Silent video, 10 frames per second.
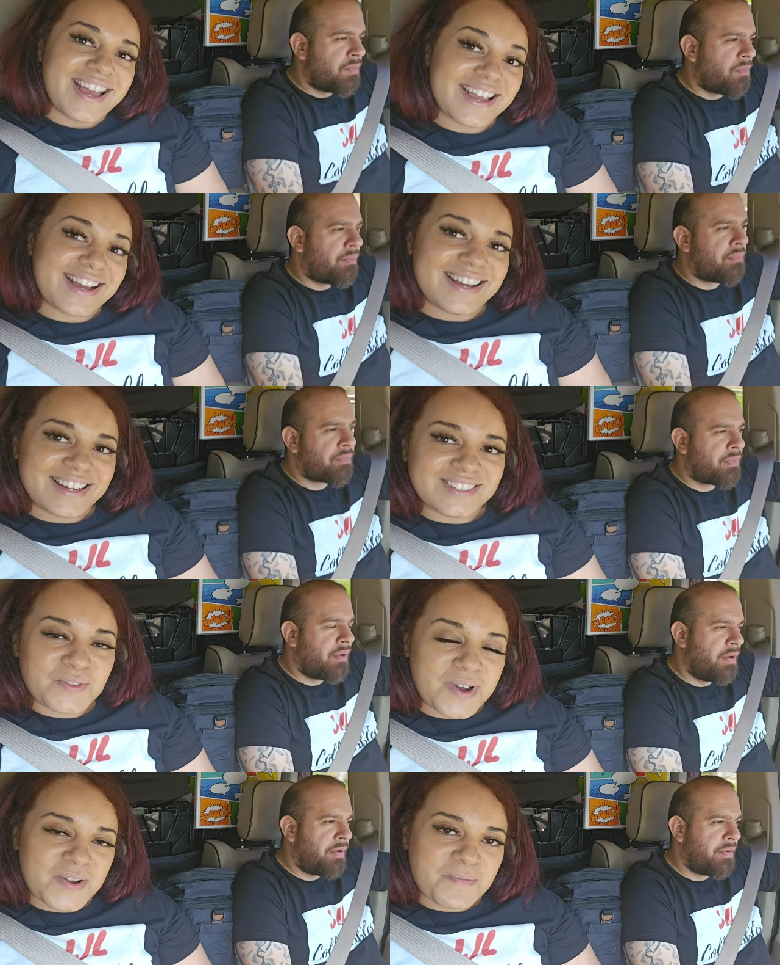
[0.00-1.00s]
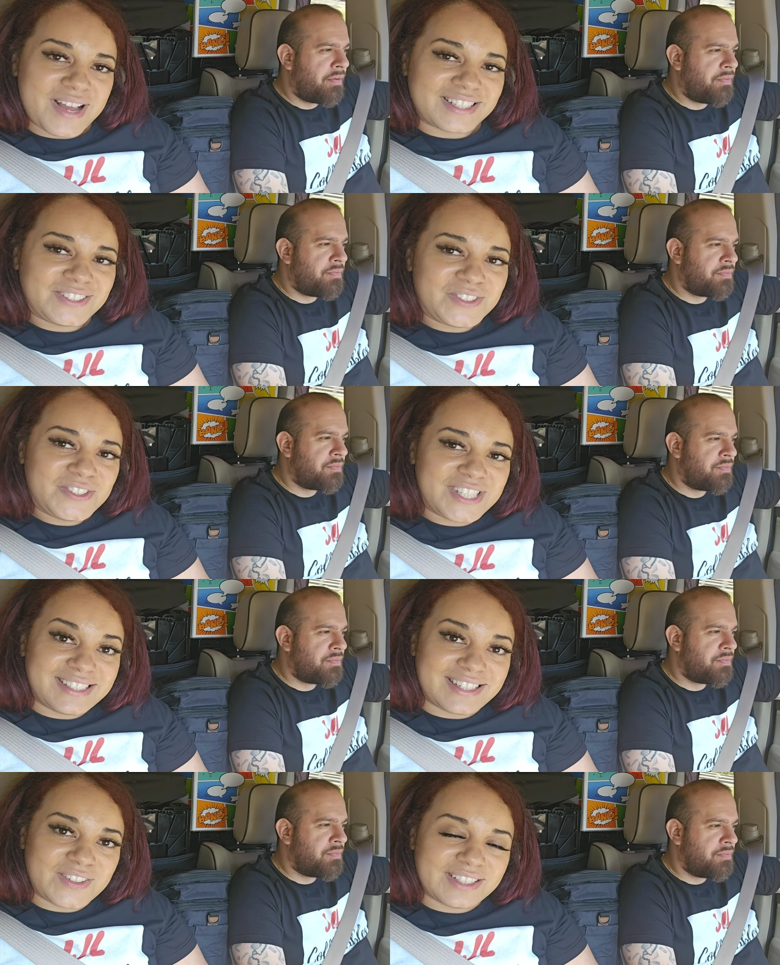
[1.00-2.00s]
Speaker 1: Hey guys, welcome back to
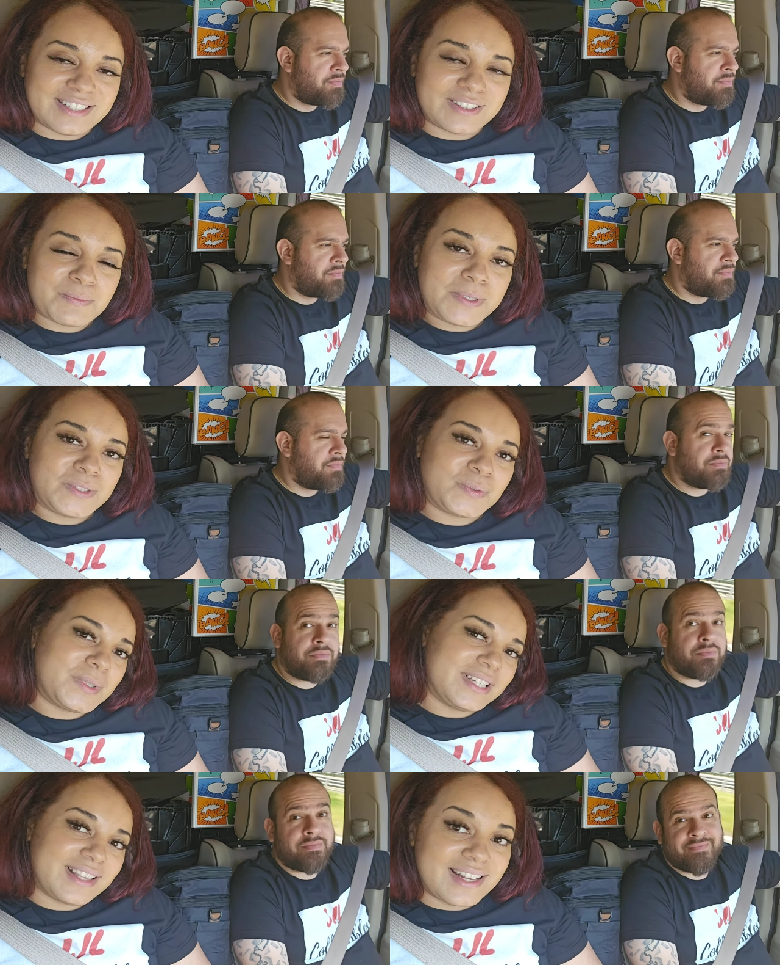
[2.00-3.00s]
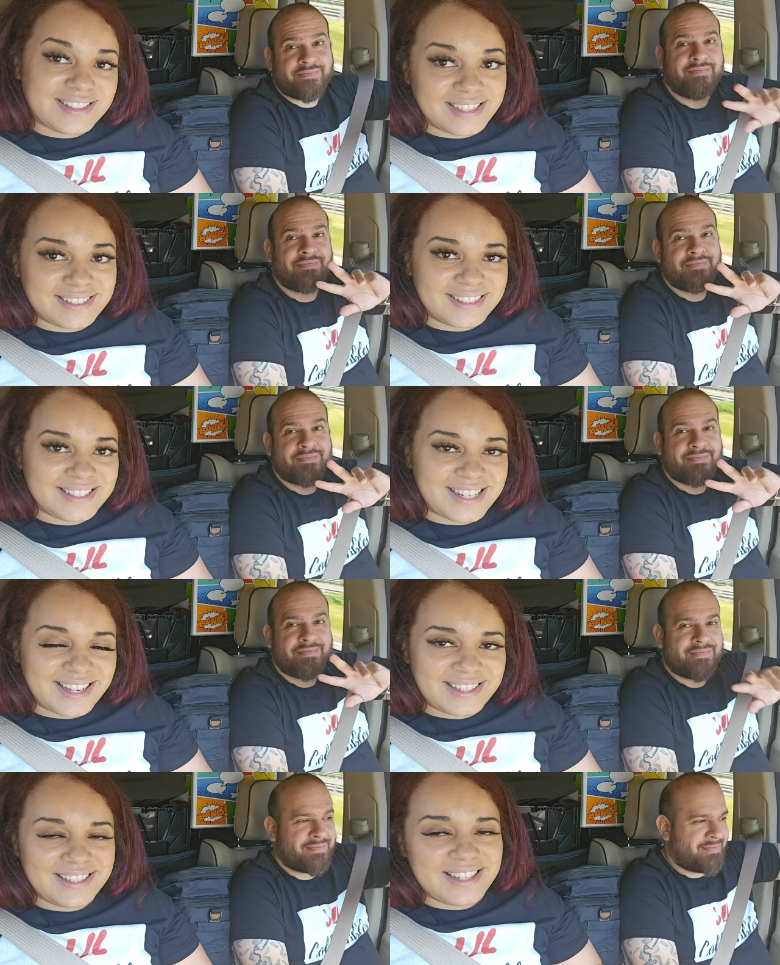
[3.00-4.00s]
JJL Collectibles with Jason and
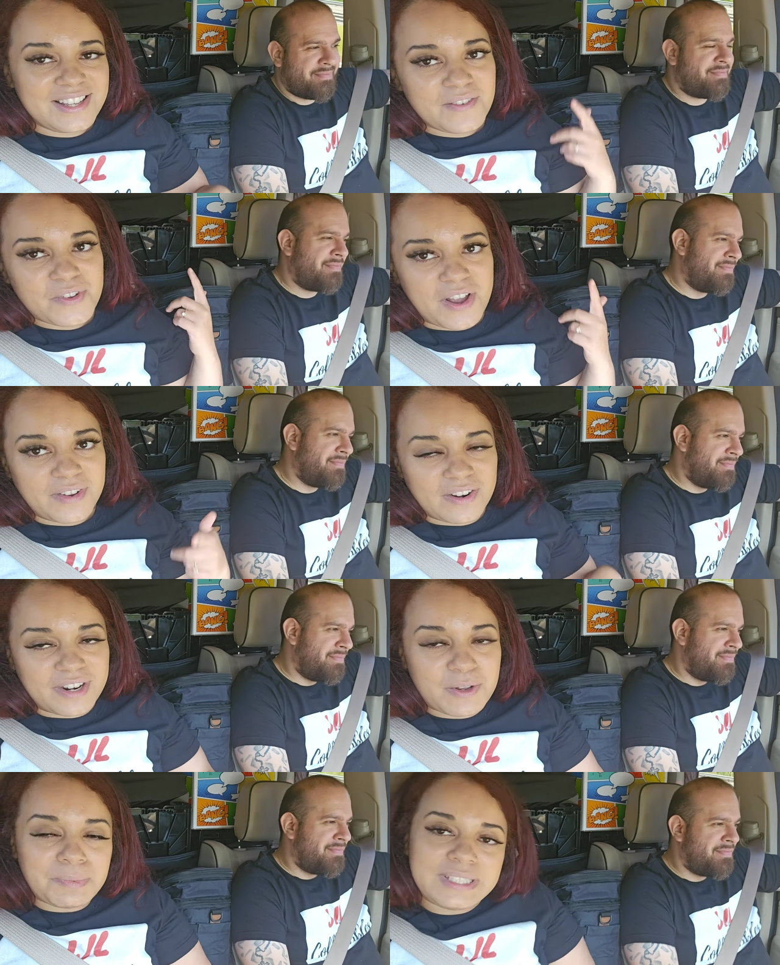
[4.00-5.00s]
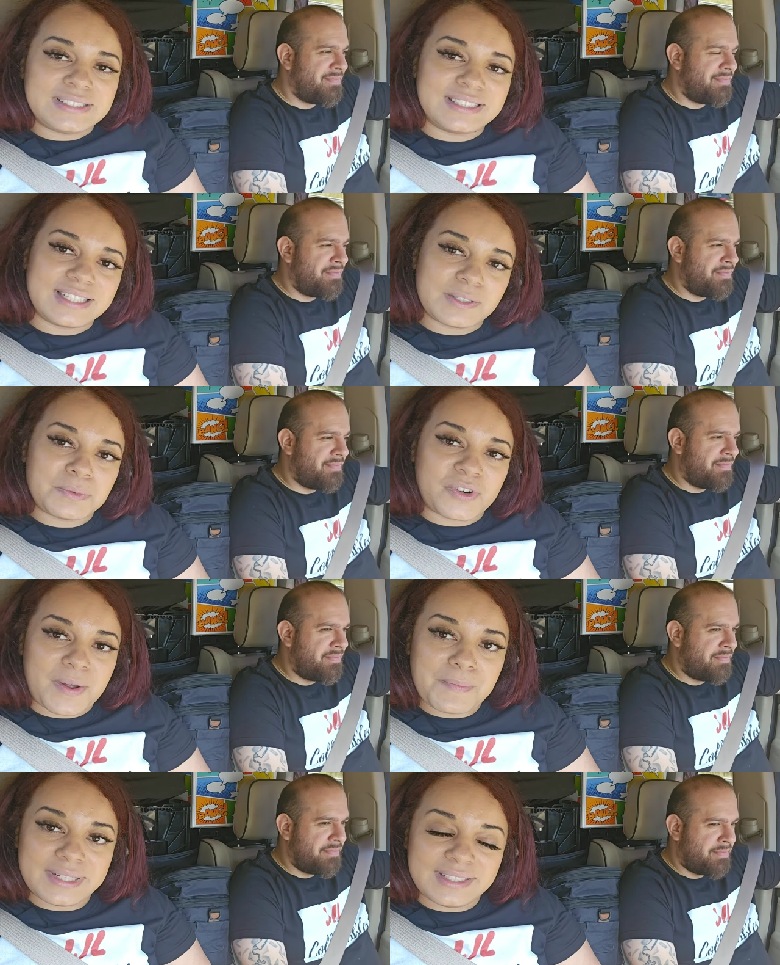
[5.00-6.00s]
Jackie. If you haven't already, please hit that
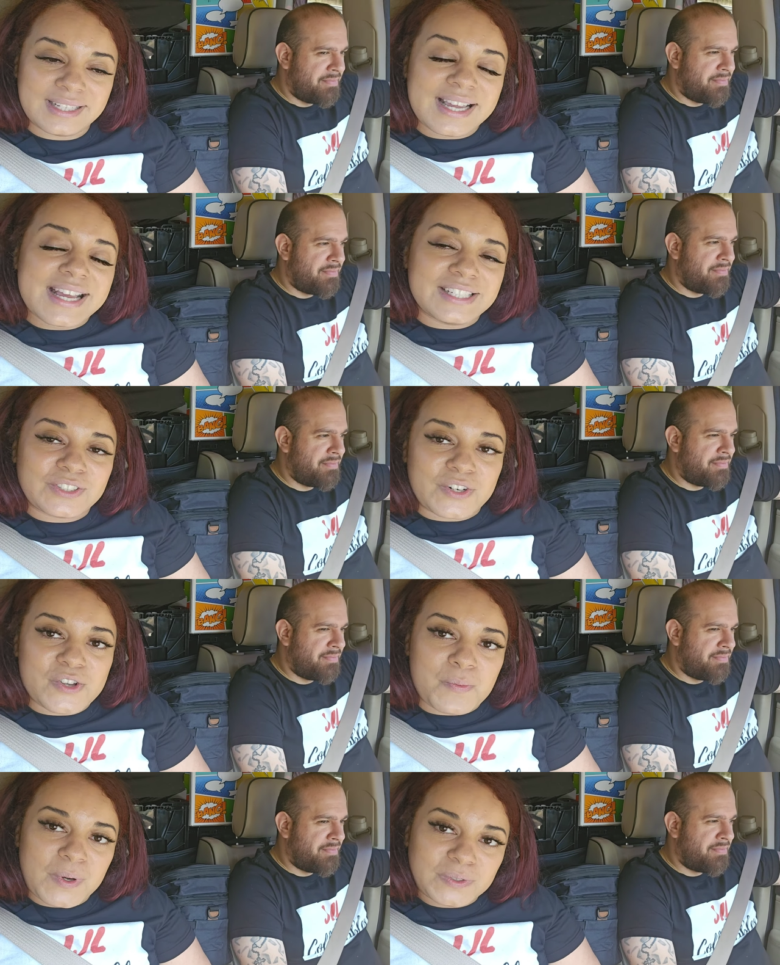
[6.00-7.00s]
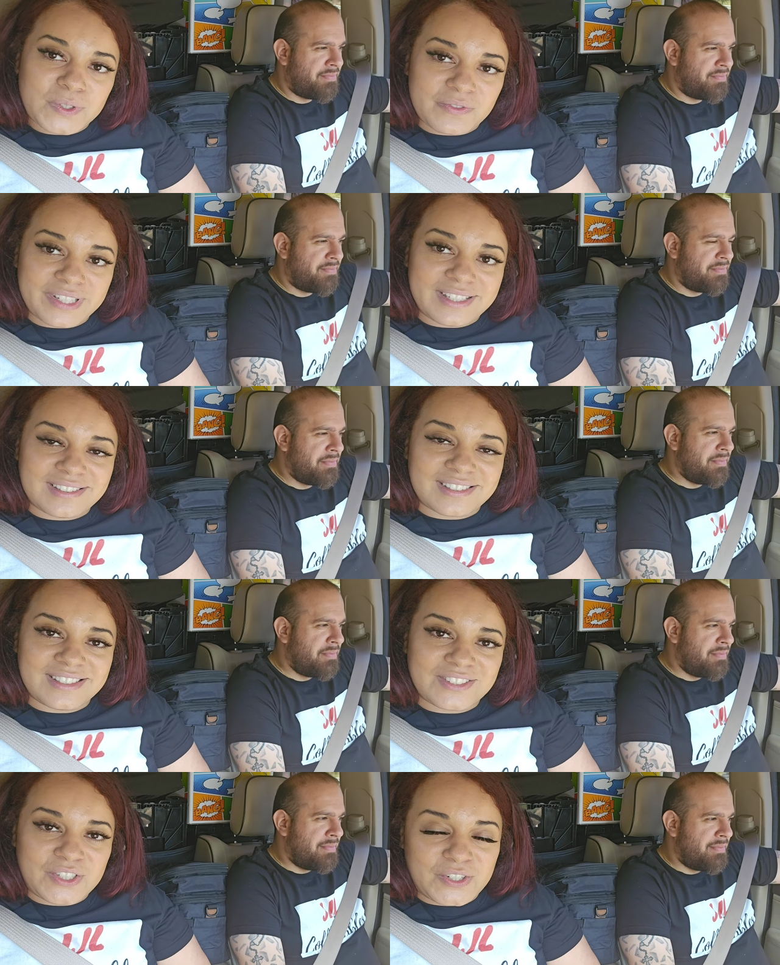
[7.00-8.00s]
subscribe button and turn on your post
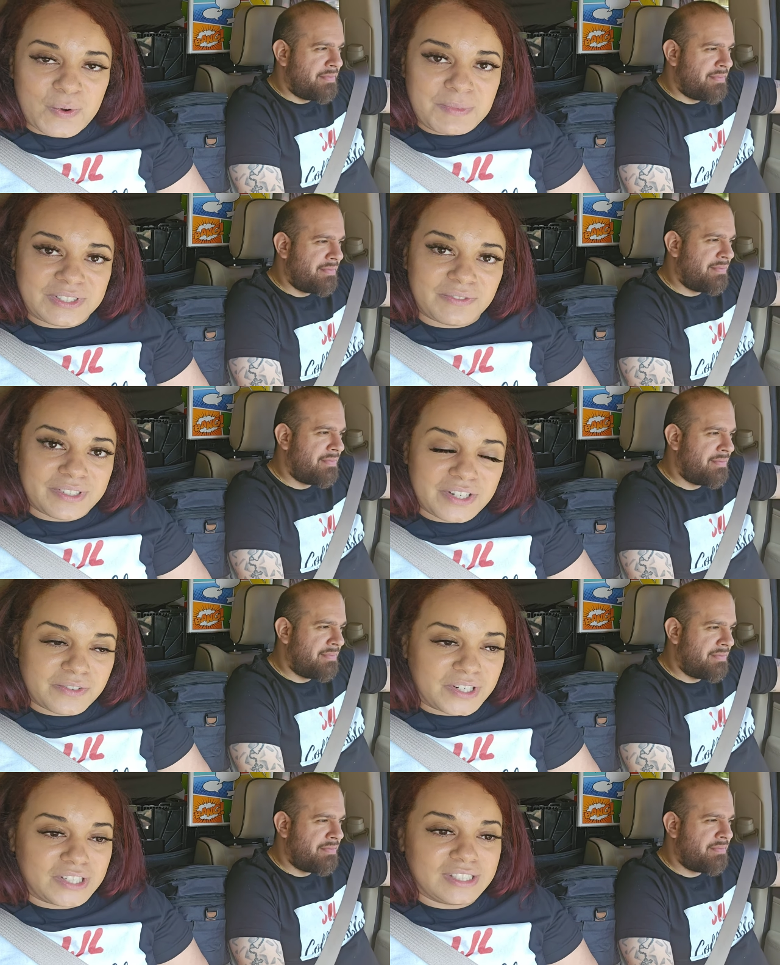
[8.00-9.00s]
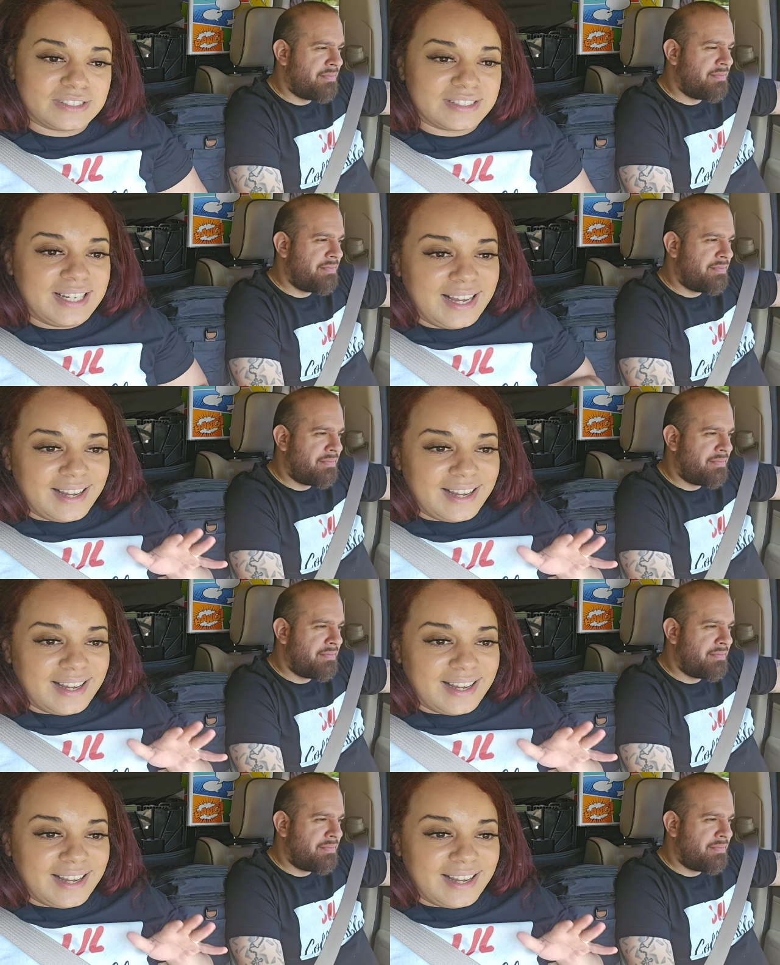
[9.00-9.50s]
notifications so you don't miss a video of ours.